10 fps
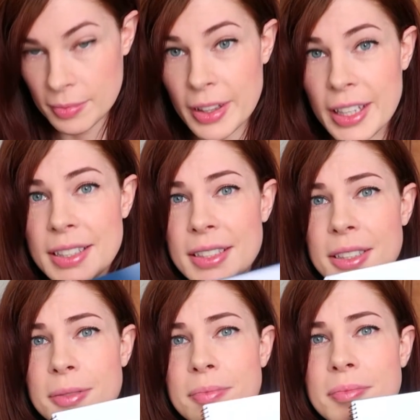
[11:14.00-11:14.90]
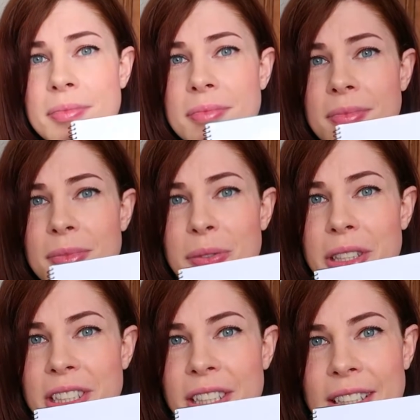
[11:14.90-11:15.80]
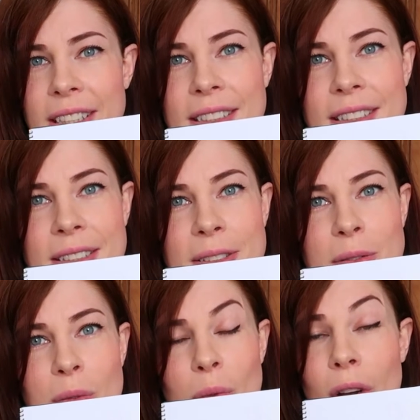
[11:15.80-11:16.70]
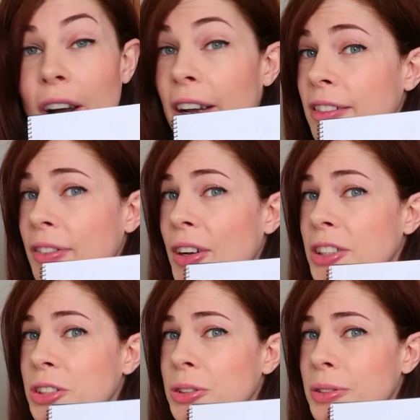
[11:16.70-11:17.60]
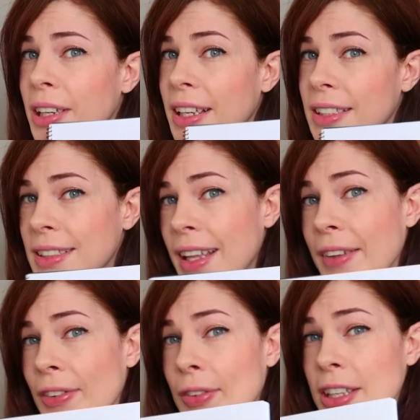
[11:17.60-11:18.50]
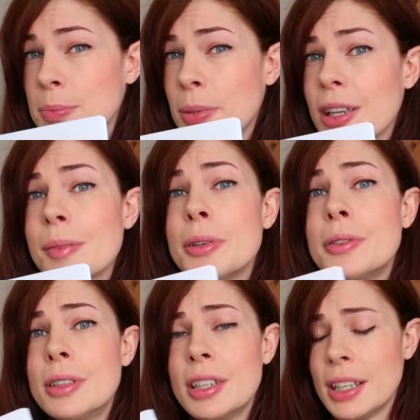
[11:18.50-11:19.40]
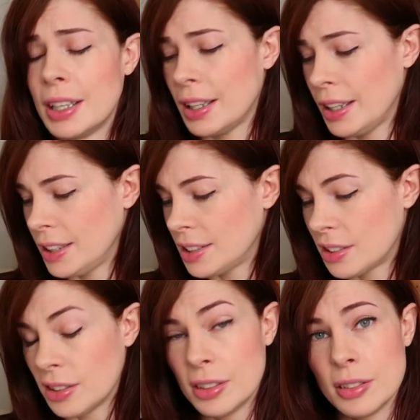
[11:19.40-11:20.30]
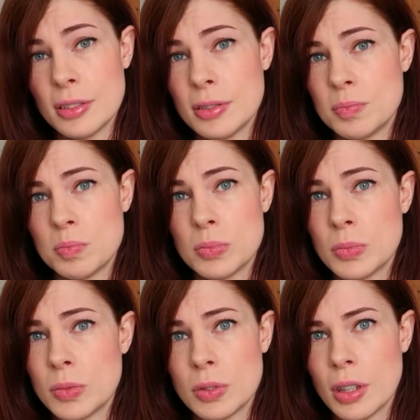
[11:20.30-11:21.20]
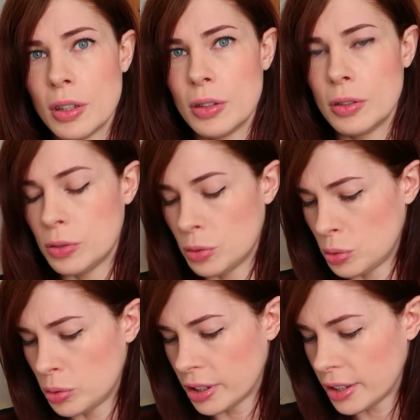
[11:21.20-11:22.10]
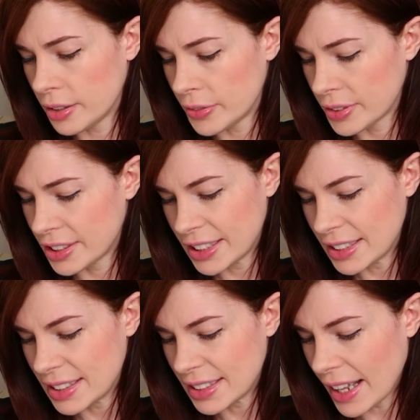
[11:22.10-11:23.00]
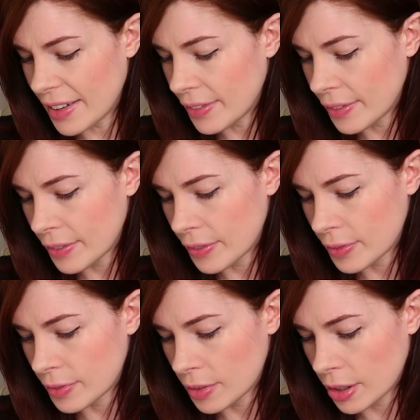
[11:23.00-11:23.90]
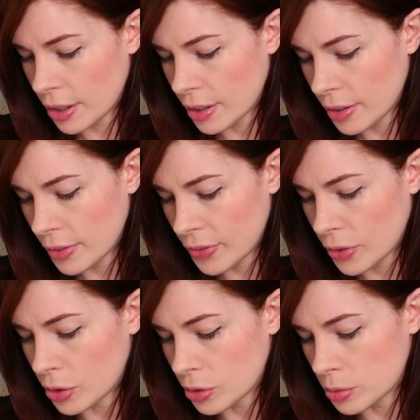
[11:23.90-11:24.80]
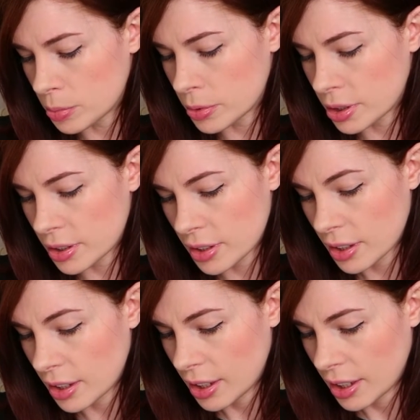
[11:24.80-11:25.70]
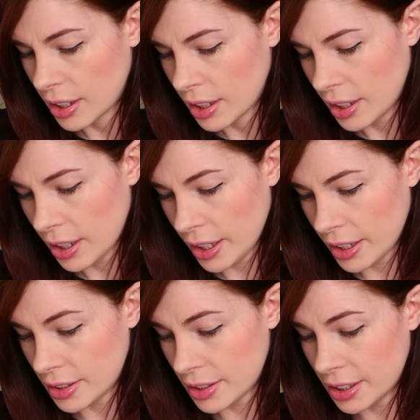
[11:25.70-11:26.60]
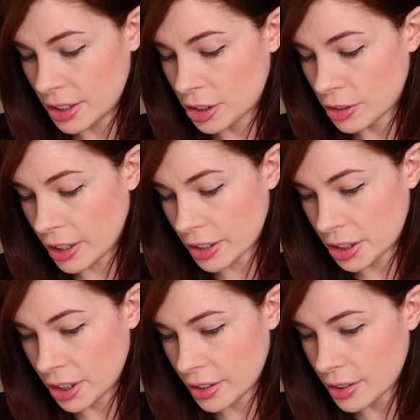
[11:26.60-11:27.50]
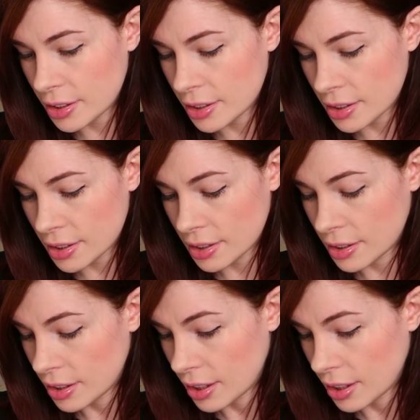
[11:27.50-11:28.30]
this, which is what I refer to as the FFS Bible. It's got all the kind of consent forms and instructions.